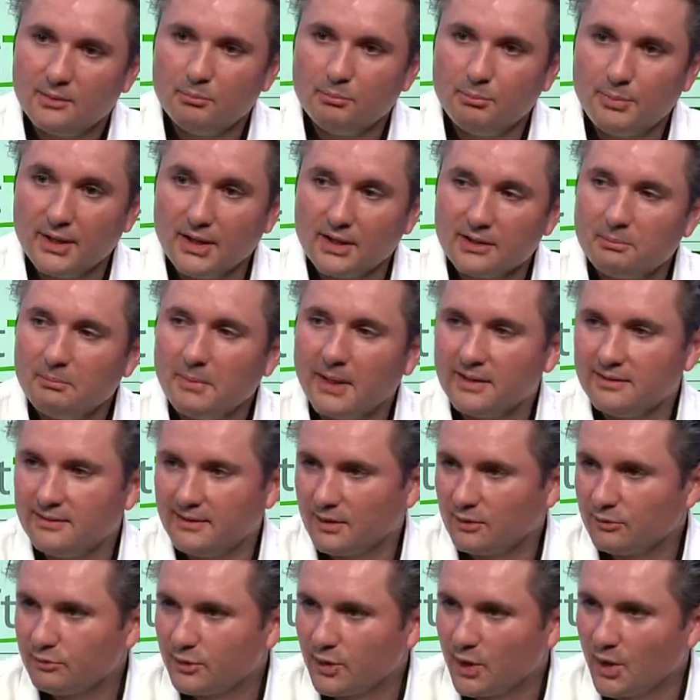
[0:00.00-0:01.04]
built my
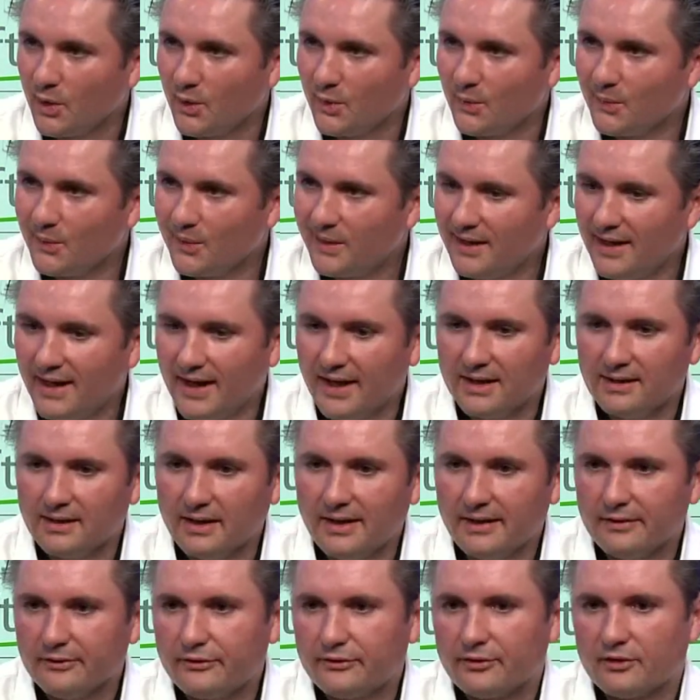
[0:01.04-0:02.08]
deal flow and,
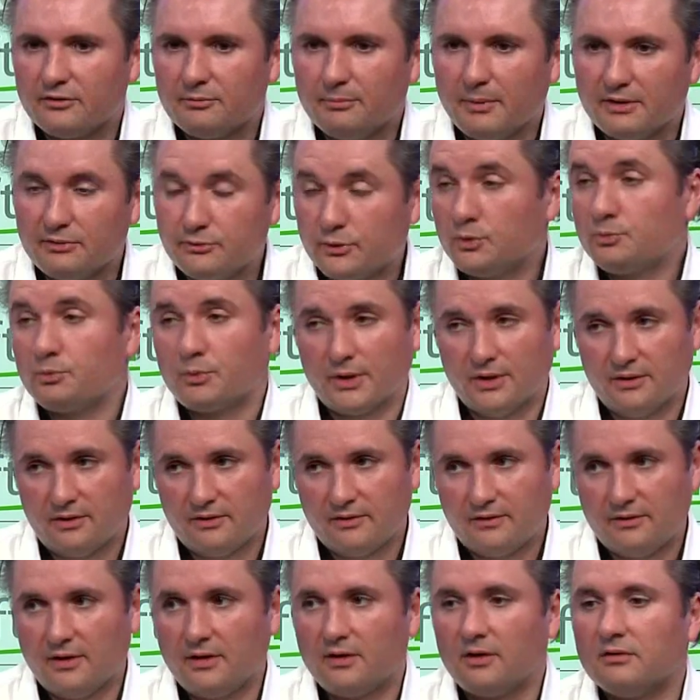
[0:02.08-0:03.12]
and sort of my footprint in
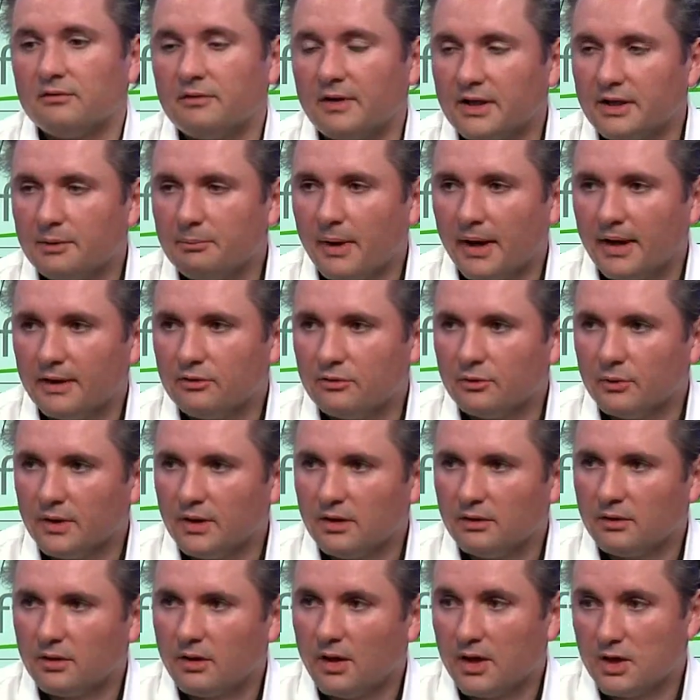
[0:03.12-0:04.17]
Silicon Valley by
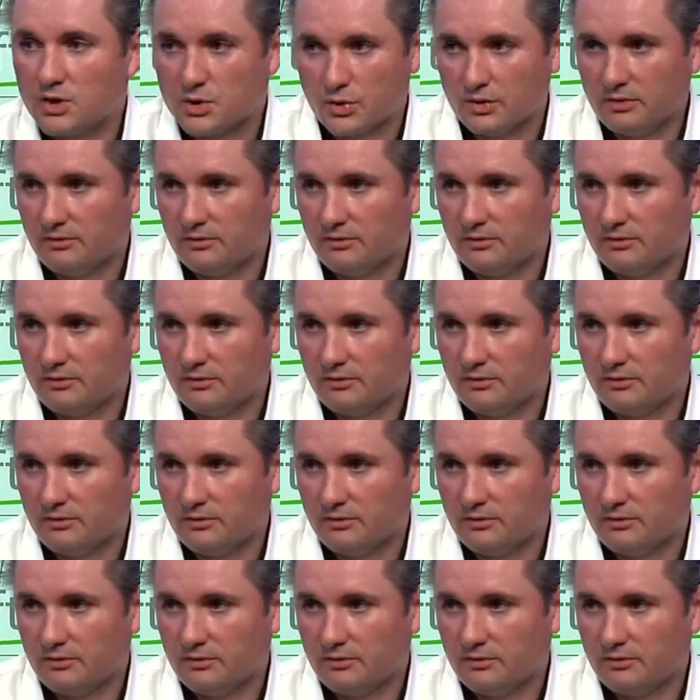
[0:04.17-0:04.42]
doing angel